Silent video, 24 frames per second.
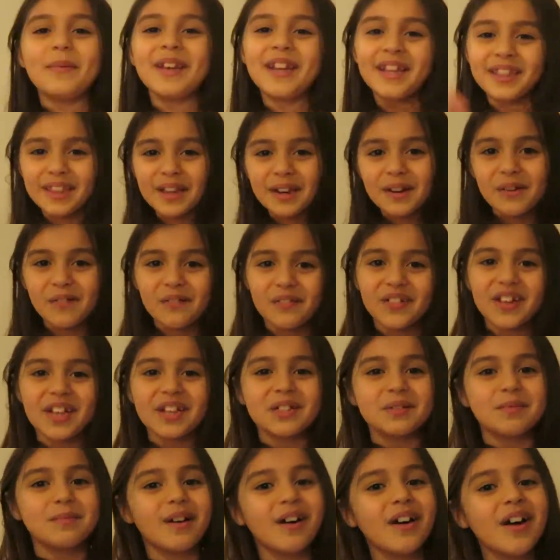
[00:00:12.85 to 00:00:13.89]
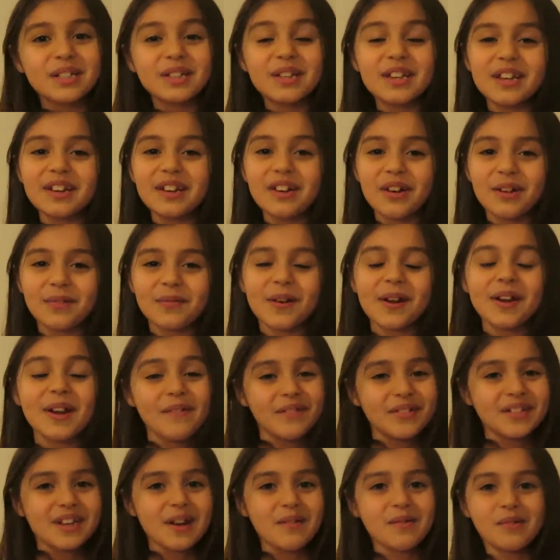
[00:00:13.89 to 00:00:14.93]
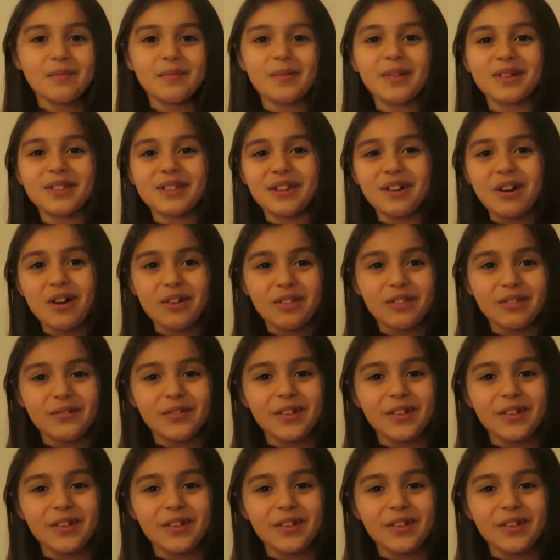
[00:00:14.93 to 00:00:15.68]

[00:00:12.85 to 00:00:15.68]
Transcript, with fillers: And hit that notification bell to get notified every time we post another